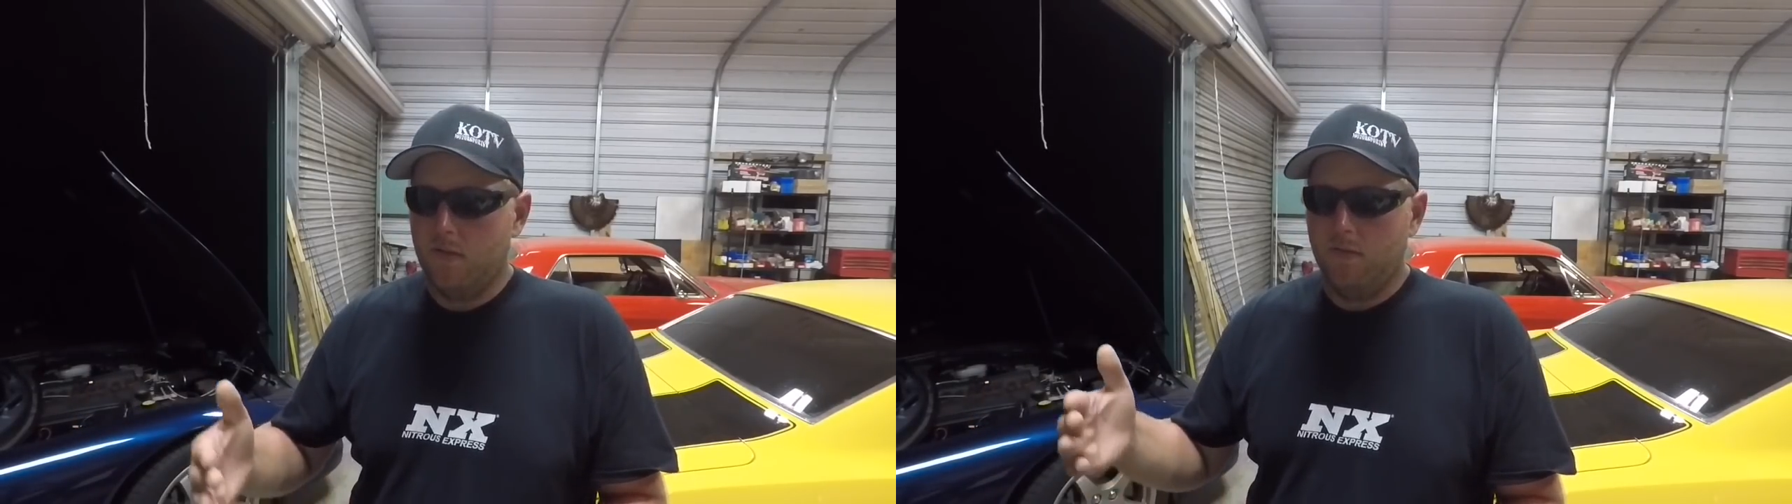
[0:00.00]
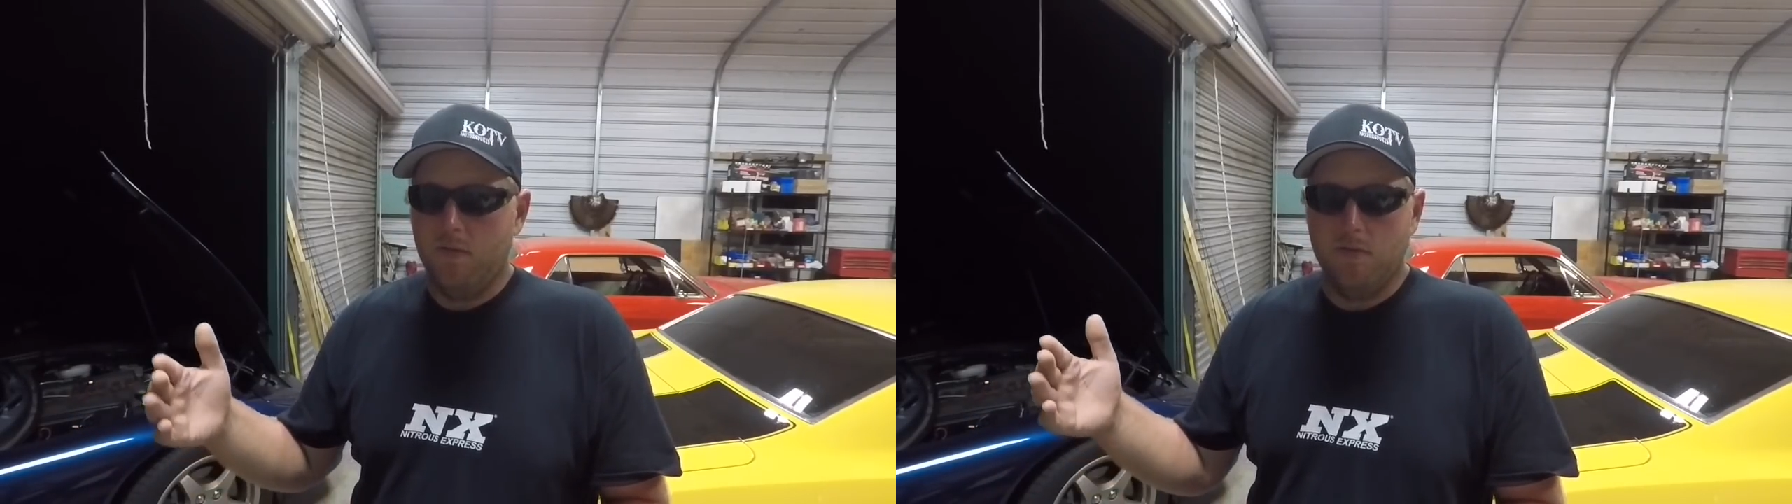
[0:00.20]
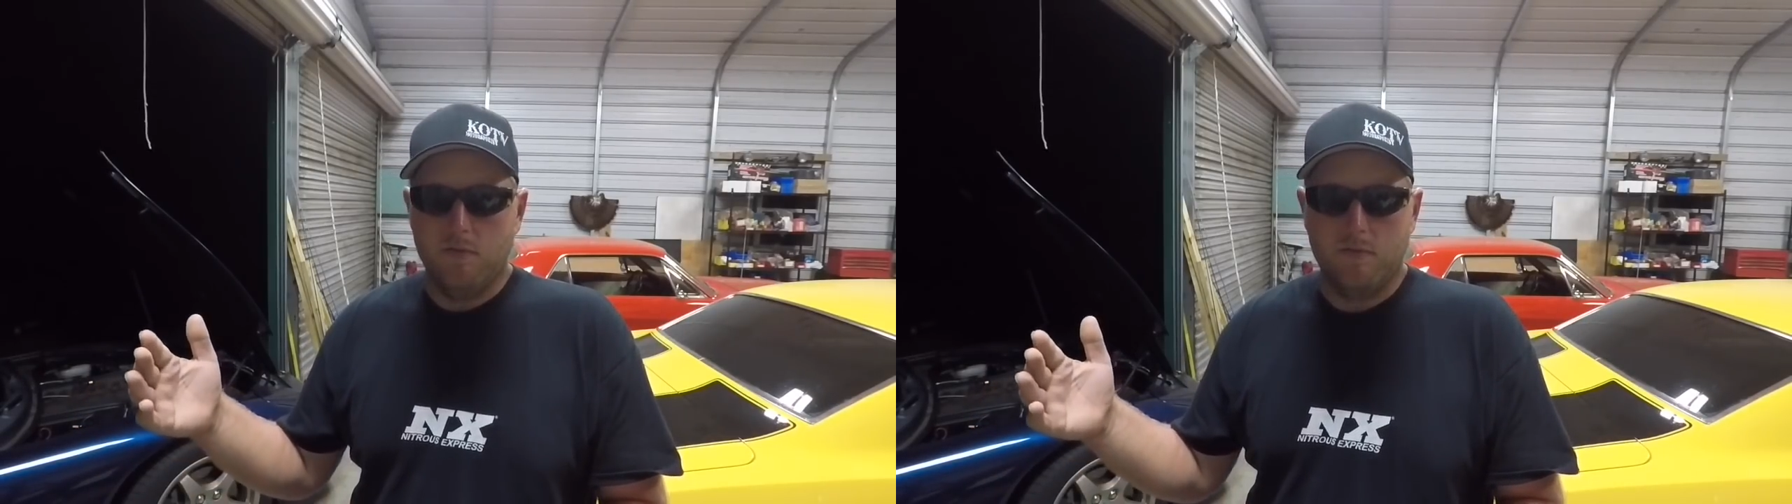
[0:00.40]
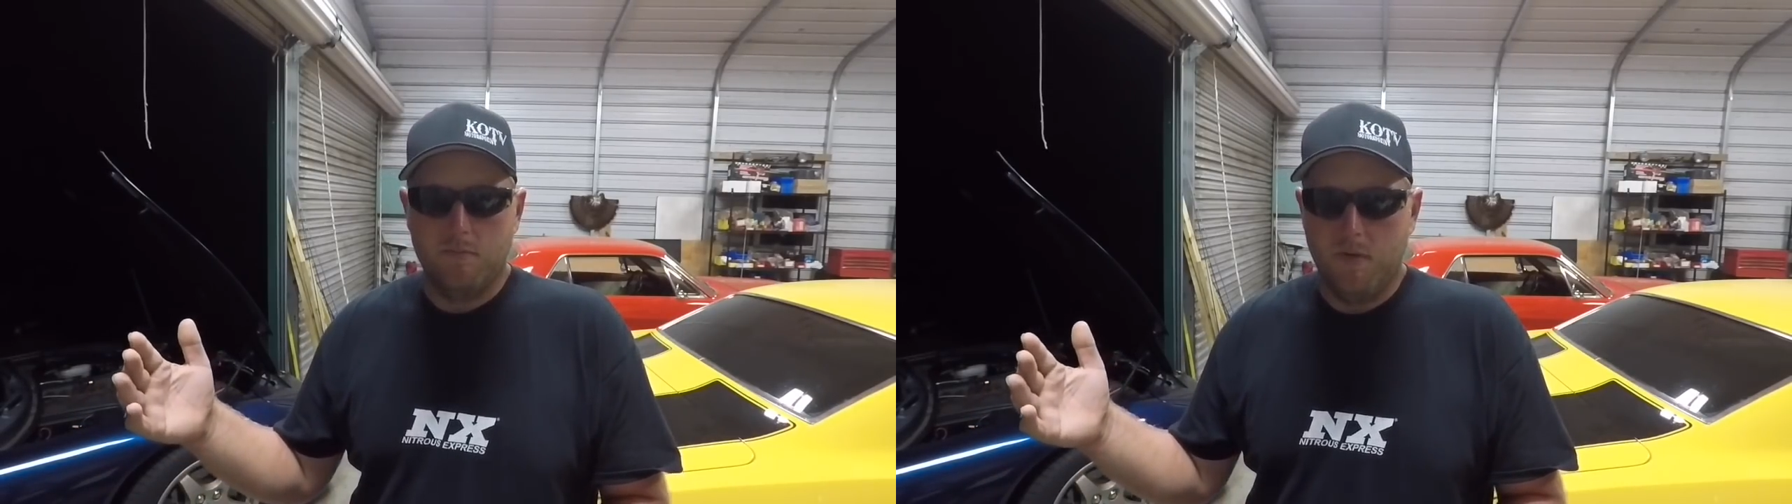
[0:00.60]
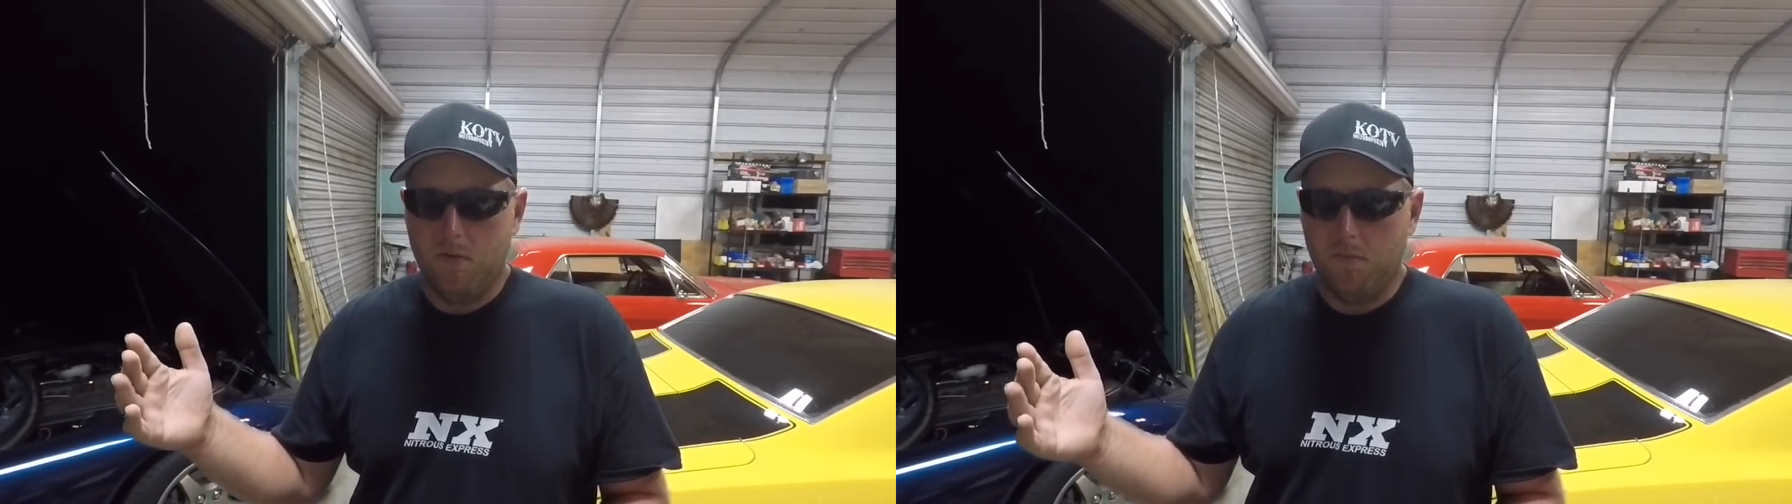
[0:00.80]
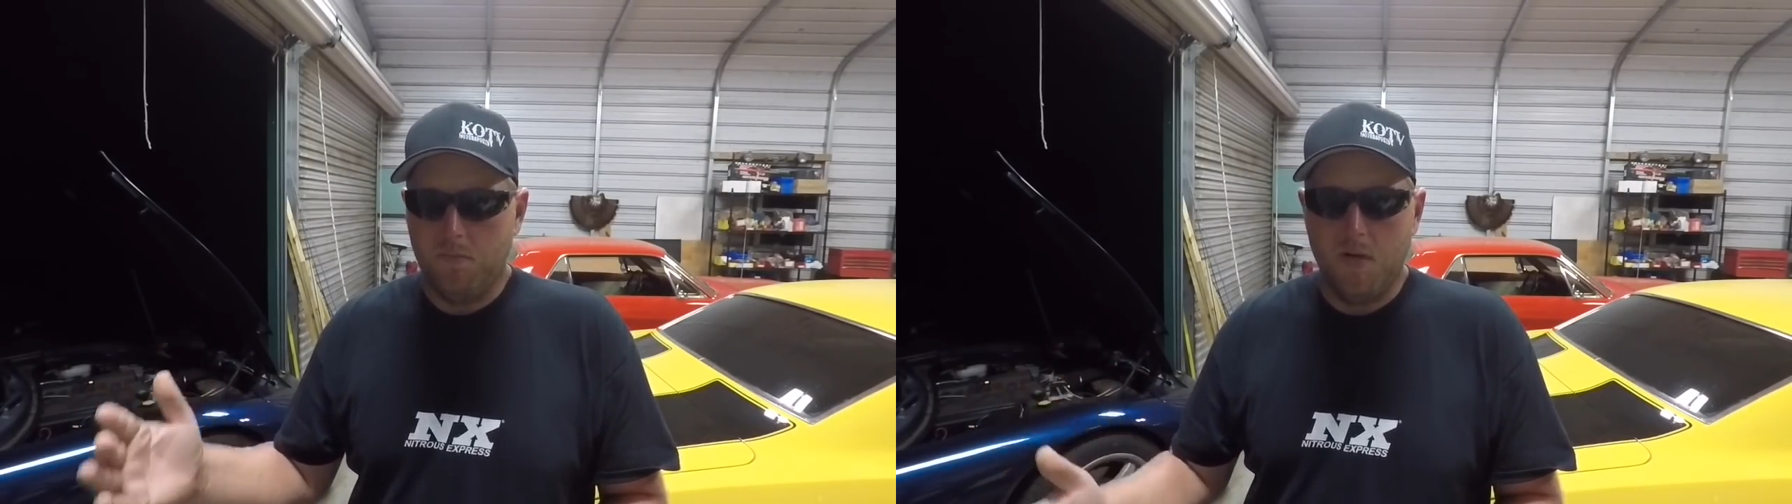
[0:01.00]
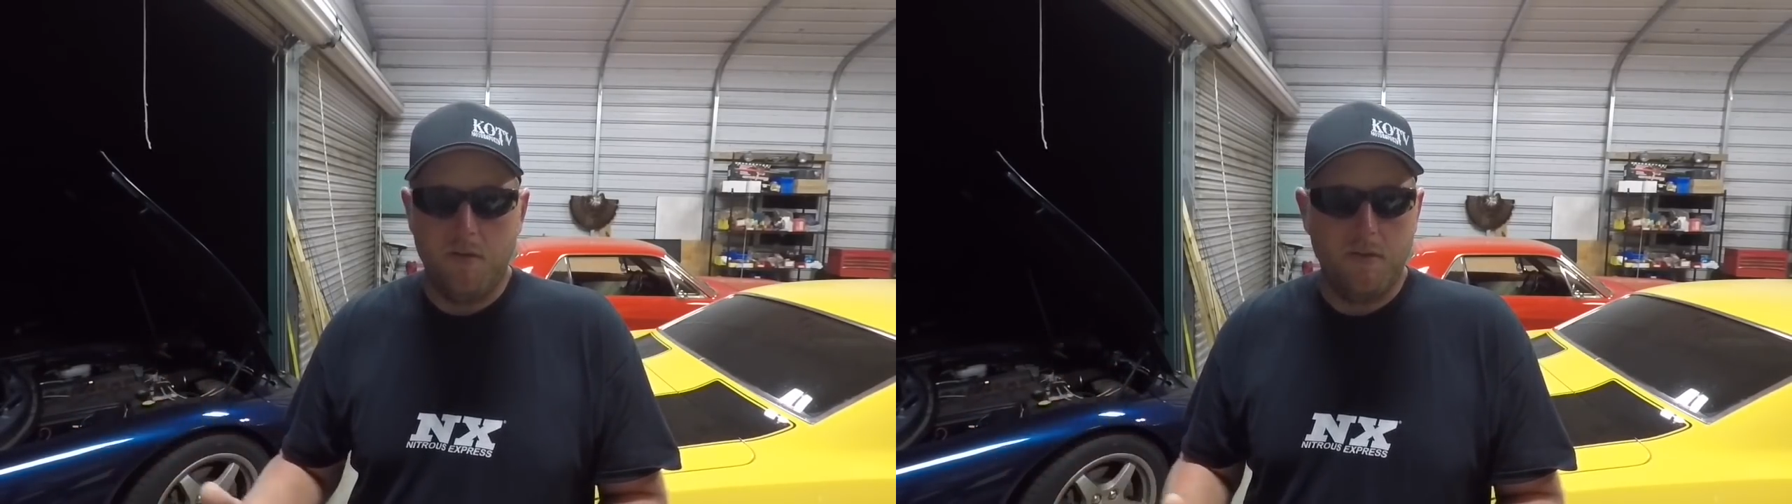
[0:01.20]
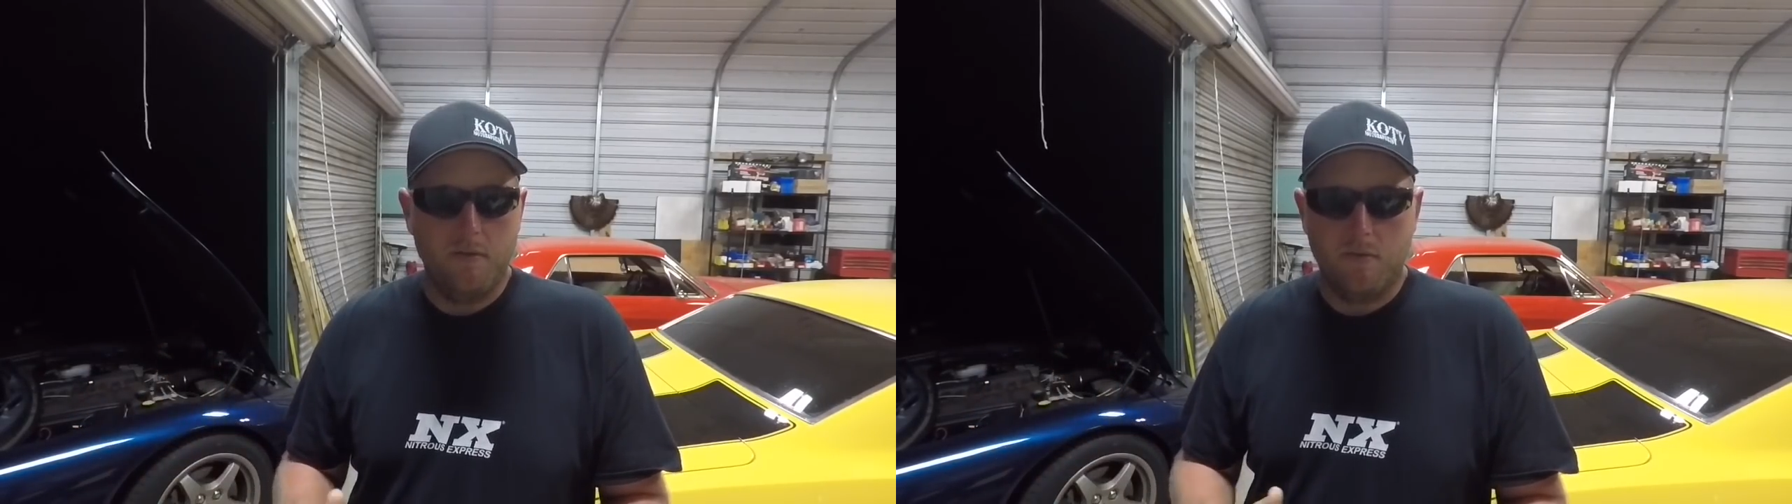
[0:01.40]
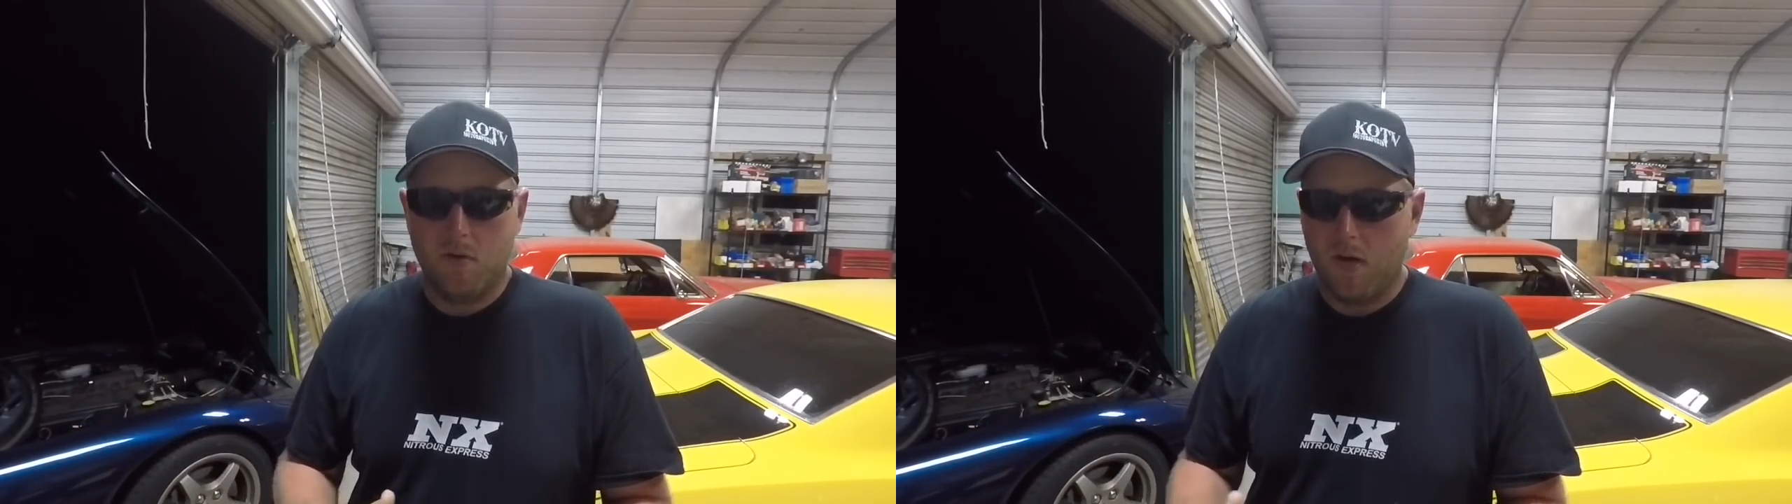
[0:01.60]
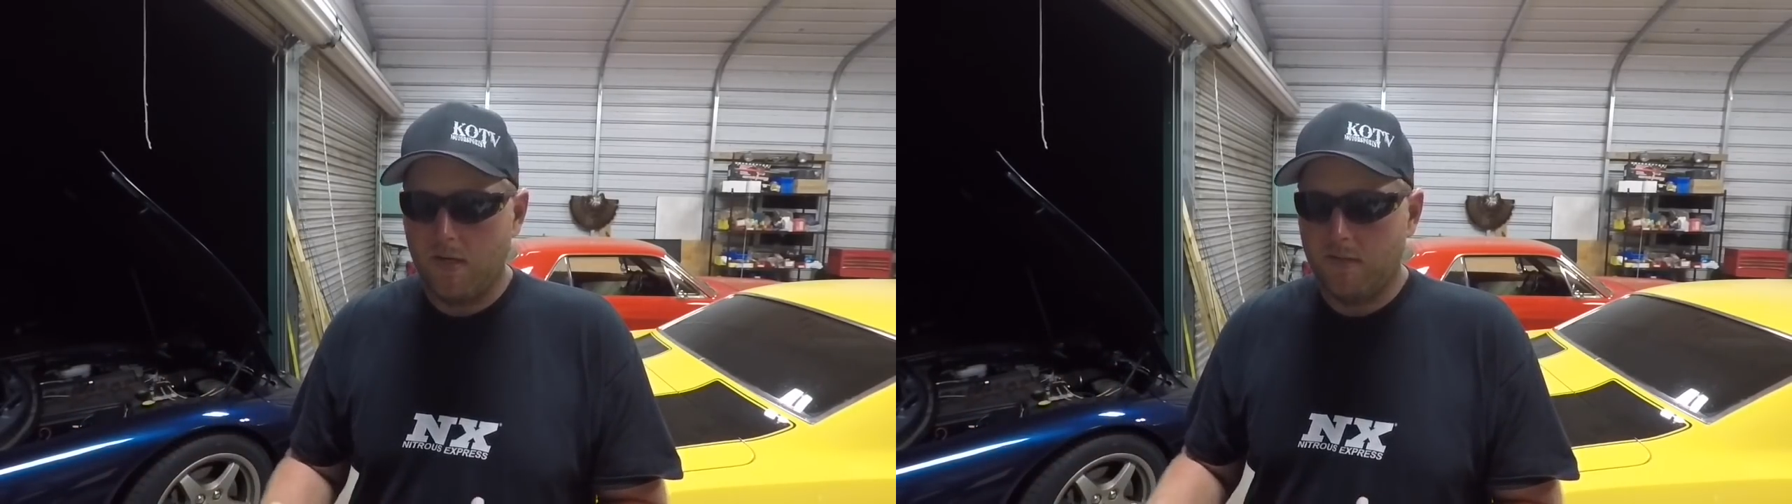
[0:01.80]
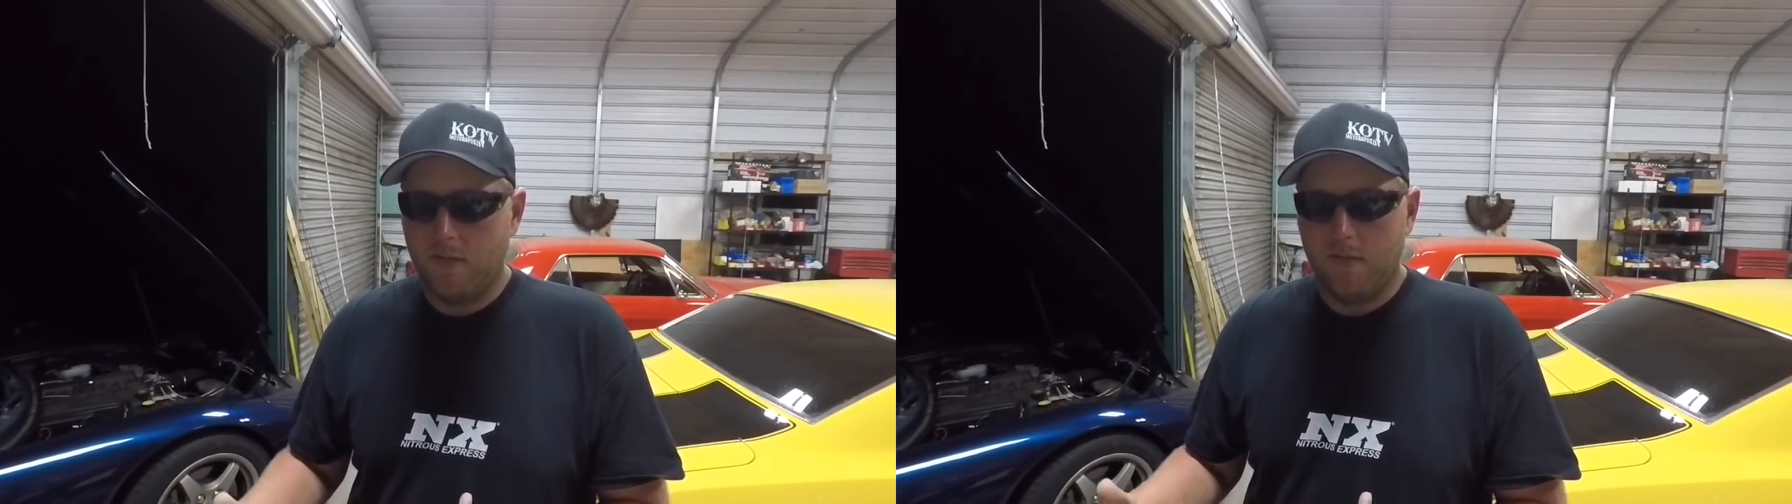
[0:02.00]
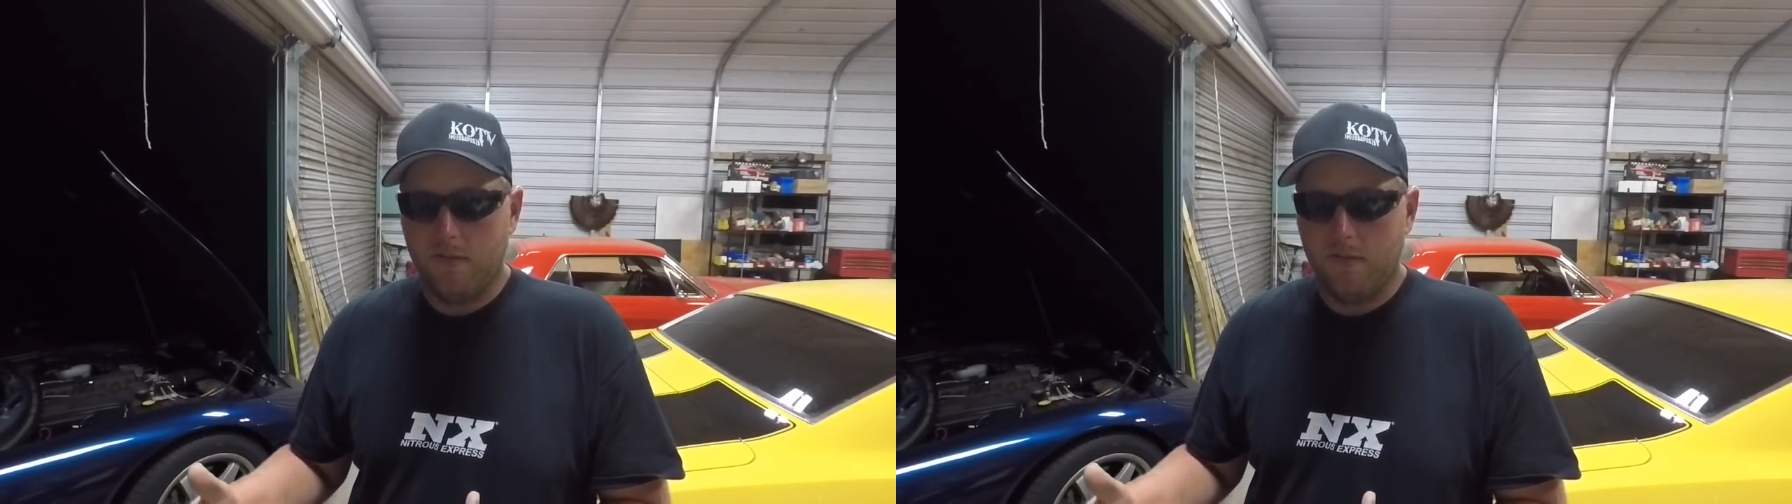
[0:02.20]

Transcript: there's nothing crazy